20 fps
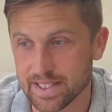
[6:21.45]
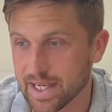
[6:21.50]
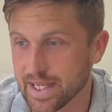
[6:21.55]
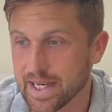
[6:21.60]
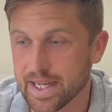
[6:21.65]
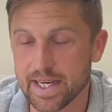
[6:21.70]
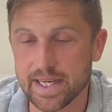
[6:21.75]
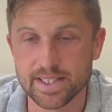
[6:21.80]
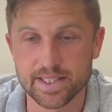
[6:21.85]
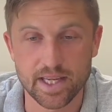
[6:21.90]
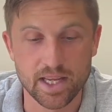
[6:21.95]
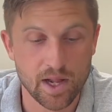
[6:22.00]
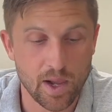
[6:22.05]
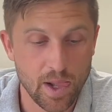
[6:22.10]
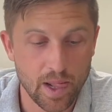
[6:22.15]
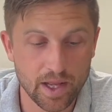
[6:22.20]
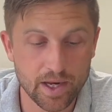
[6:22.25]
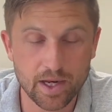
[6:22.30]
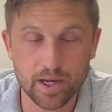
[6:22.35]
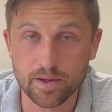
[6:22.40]
And it is,
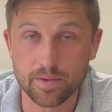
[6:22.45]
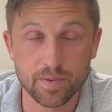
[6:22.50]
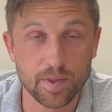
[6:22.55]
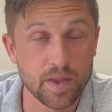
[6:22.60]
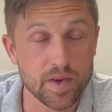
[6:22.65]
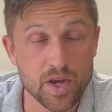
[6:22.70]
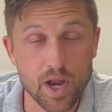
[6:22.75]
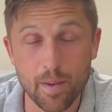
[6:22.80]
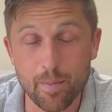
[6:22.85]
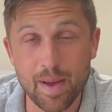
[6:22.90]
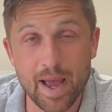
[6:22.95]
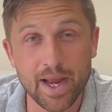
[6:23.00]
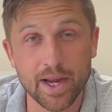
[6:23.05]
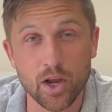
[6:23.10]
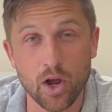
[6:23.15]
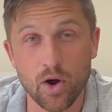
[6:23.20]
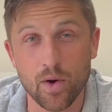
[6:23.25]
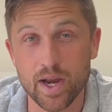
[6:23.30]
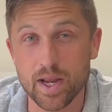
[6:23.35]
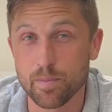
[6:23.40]
the
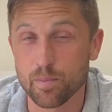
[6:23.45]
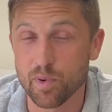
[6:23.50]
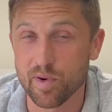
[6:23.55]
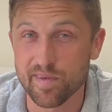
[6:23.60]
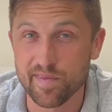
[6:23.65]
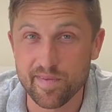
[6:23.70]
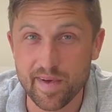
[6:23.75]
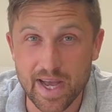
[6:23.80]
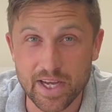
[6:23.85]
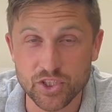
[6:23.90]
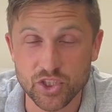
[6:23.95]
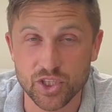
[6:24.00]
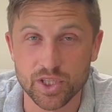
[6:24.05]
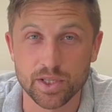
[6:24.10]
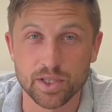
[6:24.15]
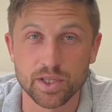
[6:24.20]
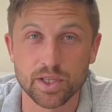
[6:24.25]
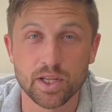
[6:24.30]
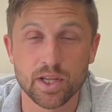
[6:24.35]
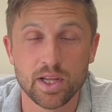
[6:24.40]
Nutmeg are a
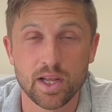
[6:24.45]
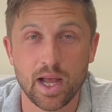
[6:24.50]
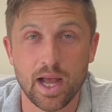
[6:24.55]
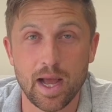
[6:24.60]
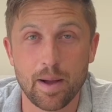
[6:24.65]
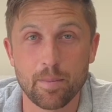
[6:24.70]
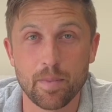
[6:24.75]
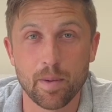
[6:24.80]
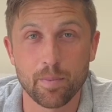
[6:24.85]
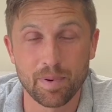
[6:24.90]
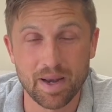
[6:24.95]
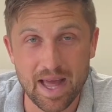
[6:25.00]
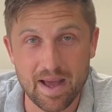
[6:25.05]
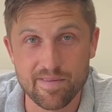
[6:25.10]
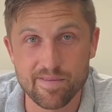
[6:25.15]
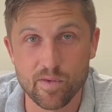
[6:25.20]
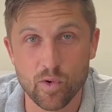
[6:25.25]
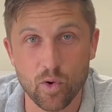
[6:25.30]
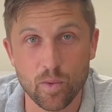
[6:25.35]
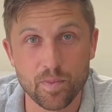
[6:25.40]
professional
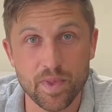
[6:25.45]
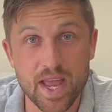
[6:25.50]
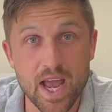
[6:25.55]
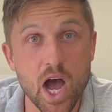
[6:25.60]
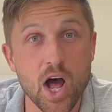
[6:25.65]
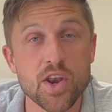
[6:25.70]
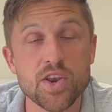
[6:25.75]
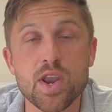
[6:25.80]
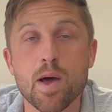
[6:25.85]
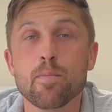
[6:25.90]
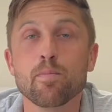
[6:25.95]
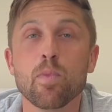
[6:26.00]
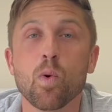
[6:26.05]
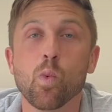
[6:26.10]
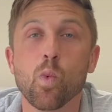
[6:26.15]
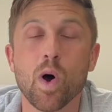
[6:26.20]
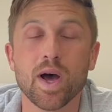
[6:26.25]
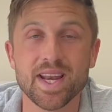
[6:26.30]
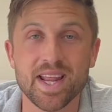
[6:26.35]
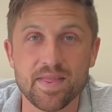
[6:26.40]
platform. They are
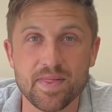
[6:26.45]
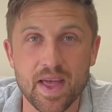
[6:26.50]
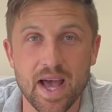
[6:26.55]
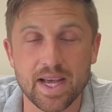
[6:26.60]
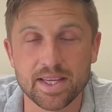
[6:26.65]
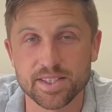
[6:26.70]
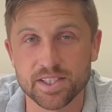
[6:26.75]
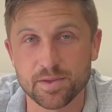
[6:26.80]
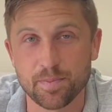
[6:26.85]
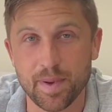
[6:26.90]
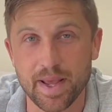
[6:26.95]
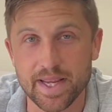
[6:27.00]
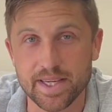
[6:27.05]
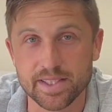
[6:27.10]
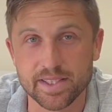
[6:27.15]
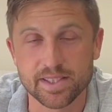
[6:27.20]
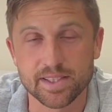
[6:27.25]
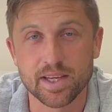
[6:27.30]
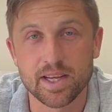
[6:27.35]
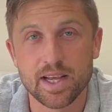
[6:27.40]
#1 in that
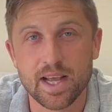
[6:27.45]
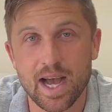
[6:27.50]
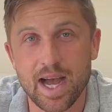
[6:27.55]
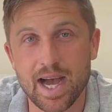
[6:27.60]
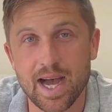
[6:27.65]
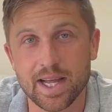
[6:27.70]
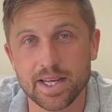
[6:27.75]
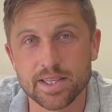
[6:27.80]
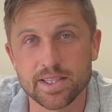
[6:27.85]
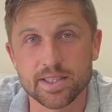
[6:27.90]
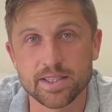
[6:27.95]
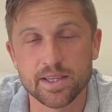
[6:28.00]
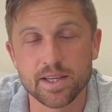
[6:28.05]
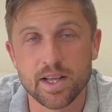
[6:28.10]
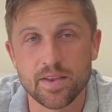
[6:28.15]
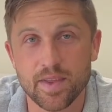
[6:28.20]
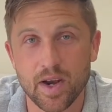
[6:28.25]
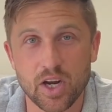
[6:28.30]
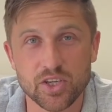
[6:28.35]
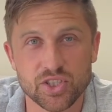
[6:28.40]
space, and
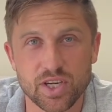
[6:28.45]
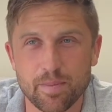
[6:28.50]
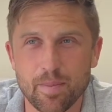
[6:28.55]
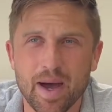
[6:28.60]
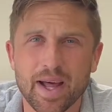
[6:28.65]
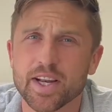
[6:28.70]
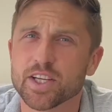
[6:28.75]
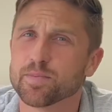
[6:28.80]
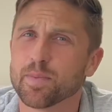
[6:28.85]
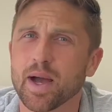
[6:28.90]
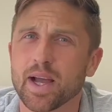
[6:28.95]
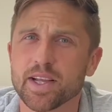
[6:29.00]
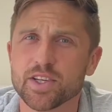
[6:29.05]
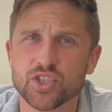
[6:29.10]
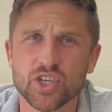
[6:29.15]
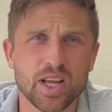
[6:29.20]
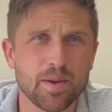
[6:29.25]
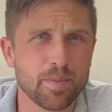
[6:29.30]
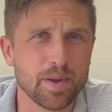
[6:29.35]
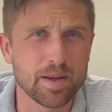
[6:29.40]
they're actually managed by
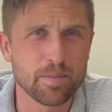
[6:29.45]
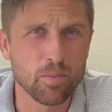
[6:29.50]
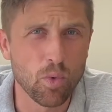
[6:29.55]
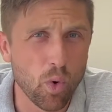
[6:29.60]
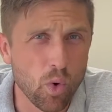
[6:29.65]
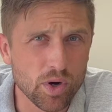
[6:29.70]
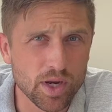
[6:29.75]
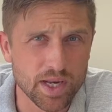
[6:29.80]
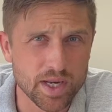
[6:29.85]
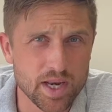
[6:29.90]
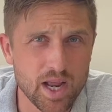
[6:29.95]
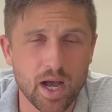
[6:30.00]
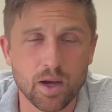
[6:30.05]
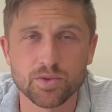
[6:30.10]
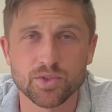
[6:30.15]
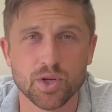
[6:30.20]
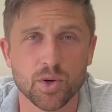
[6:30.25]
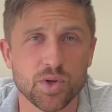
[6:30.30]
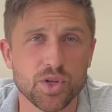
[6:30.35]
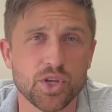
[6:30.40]
JP Morgan now,
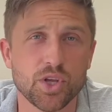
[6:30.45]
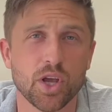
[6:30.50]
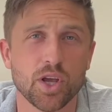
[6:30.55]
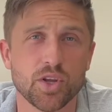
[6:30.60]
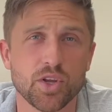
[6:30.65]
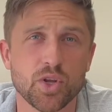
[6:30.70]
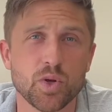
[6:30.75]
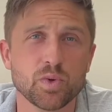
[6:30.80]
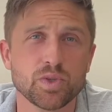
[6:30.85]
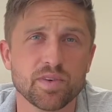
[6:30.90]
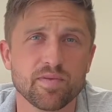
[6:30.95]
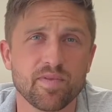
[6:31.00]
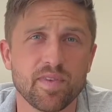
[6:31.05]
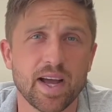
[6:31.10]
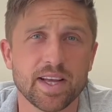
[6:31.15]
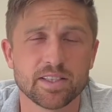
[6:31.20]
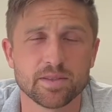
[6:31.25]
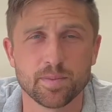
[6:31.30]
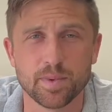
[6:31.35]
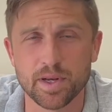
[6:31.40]
so a huge
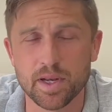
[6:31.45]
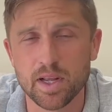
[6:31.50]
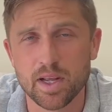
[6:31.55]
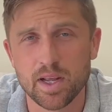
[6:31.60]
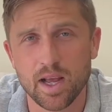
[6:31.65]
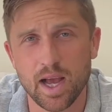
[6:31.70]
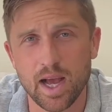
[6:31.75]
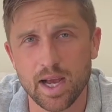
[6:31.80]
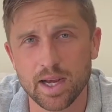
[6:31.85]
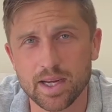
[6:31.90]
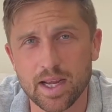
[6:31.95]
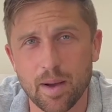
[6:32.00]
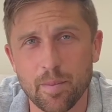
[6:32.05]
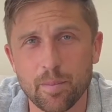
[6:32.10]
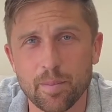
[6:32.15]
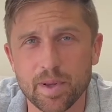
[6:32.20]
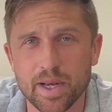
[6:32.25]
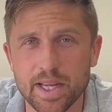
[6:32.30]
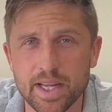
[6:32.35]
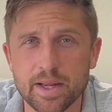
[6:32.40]
investment
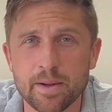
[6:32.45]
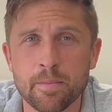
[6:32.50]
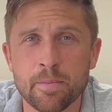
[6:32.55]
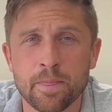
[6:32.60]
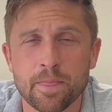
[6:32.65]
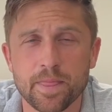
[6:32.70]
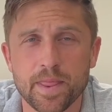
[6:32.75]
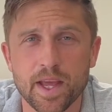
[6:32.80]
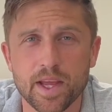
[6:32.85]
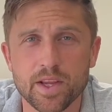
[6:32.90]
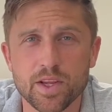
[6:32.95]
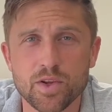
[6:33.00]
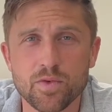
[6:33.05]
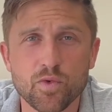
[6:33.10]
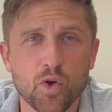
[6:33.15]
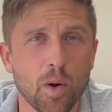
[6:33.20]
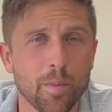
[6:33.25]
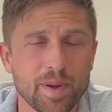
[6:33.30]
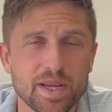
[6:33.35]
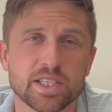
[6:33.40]
company that you've
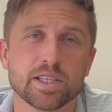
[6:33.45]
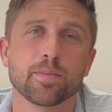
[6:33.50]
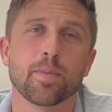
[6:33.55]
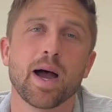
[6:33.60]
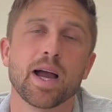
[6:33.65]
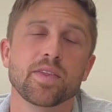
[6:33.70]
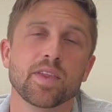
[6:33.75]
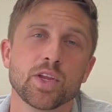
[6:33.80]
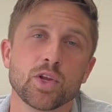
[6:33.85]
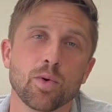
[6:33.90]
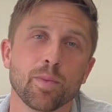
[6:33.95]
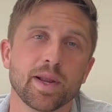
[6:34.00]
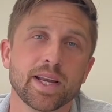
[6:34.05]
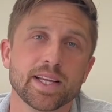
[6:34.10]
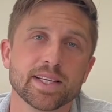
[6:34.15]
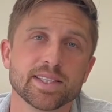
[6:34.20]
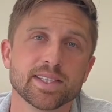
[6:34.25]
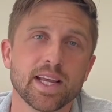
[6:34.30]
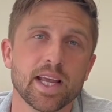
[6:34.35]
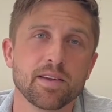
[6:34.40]
got peace of mind that your
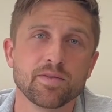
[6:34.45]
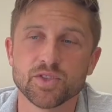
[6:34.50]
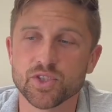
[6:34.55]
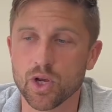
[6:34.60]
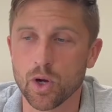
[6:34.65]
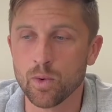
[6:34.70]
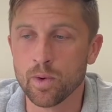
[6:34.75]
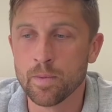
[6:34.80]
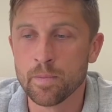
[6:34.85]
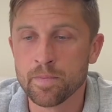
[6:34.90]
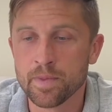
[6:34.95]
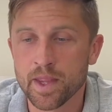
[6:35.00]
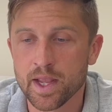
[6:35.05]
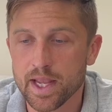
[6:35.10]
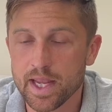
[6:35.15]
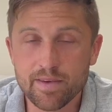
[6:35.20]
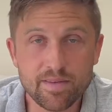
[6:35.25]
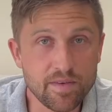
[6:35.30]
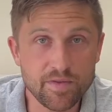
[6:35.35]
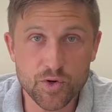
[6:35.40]
money is safe. So
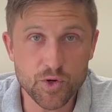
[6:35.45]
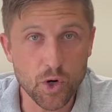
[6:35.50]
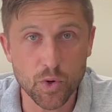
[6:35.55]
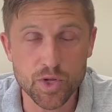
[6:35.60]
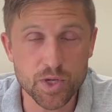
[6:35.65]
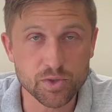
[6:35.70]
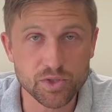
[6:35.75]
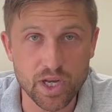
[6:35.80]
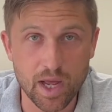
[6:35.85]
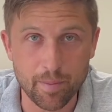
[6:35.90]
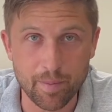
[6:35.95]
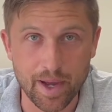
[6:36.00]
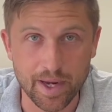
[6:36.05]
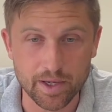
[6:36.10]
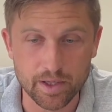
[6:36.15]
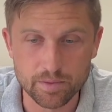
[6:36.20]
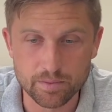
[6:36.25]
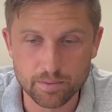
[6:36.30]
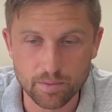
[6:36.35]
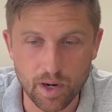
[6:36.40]
even if you don't use
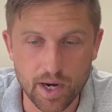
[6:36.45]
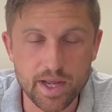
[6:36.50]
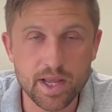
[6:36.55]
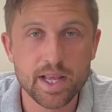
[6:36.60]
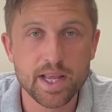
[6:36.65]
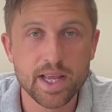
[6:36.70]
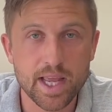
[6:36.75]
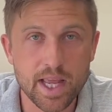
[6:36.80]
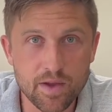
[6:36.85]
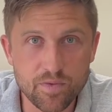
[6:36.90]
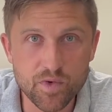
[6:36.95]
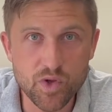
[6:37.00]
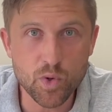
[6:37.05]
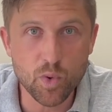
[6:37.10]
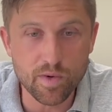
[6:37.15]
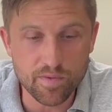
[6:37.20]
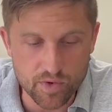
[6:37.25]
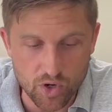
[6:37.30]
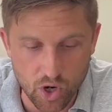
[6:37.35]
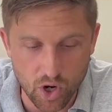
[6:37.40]
Nutmeg, right, if you
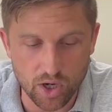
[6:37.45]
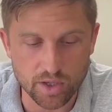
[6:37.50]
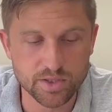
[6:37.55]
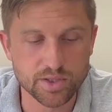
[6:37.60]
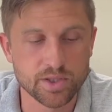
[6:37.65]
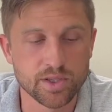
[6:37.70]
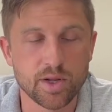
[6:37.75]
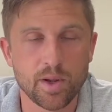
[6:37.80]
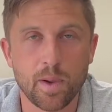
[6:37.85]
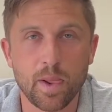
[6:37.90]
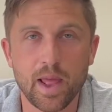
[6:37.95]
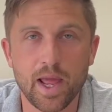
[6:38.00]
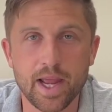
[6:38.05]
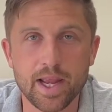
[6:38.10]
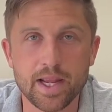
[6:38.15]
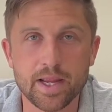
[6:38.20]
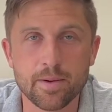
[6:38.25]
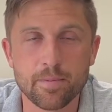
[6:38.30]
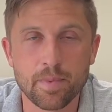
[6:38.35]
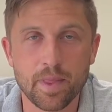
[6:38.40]
have got
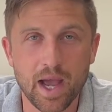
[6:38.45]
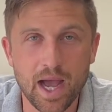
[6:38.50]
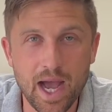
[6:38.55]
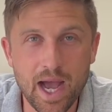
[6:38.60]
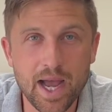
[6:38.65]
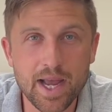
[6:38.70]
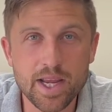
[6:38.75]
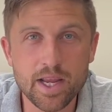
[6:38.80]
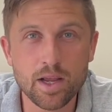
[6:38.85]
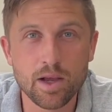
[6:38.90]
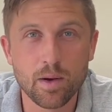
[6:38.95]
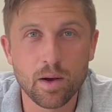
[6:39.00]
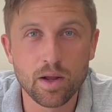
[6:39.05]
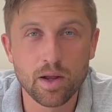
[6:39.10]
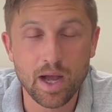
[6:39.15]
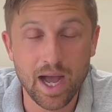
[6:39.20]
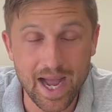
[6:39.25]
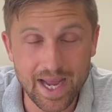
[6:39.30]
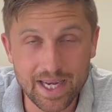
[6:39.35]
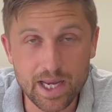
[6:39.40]
a
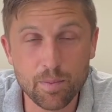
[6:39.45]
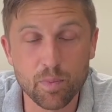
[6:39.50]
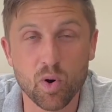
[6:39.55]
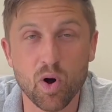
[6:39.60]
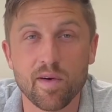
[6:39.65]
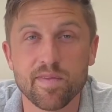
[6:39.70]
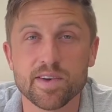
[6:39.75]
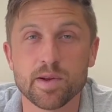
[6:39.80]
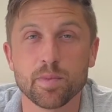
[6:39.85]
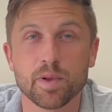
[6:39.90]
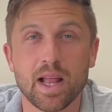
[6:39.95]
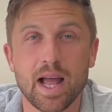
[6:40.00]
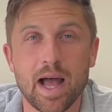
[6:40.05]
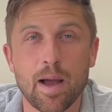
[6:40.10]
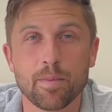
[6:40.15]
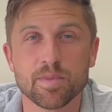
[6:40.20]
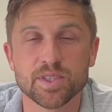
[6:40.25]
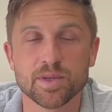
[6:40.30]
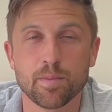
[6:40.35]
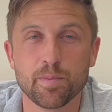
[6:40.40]
highly profitable
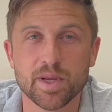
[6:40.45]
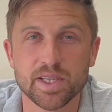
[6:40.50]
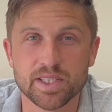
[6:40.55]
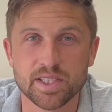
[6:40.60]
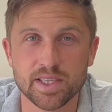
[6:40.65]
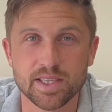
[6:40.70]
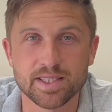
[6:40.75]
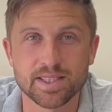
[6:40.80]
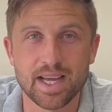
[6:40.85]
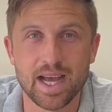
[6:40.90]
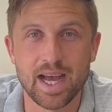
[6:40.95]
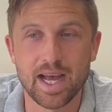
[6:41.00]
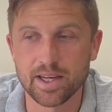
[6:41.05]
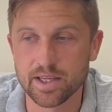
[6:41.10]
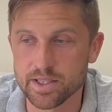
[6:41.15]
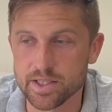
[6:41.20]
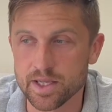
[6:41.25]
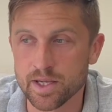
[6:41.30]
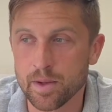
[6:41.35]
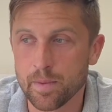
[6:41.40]
Amazon business
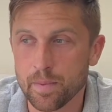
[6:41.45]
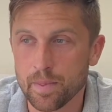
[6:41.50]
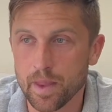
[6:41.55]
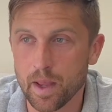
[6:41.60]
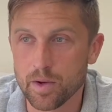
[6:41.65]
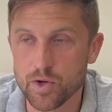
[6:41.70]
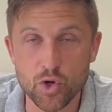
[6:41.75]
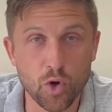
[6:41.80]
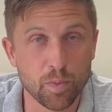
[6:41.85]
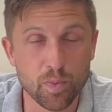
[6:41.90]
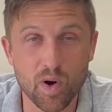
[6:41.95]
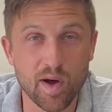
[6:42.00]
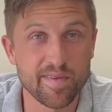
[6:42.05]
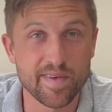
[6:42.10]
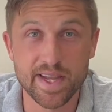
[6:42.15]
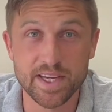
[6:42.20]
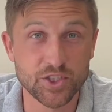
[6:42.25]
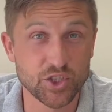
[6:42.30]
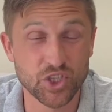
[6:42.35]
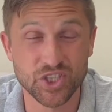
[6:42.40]
and your
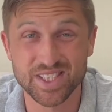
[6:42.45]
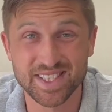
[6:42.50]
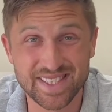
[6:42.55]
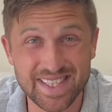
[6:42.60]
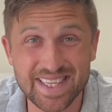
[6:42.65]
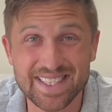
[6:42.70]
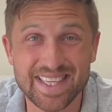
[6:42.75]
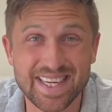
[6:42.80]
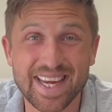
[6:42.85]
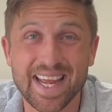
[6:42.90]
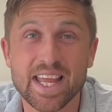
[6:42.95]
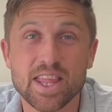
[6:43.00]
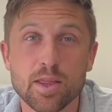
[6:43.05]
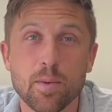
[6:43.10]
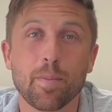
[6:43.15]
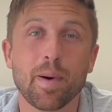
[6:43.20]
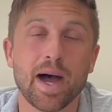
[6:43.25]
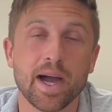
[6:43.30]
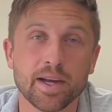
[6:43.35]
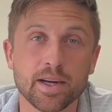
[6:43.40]
profit is just sitting in the
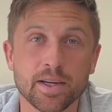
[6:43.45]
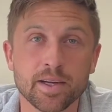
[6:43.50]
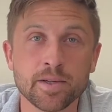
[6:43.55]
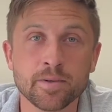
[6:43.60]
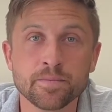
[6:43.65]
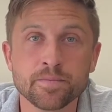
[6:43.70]
bank,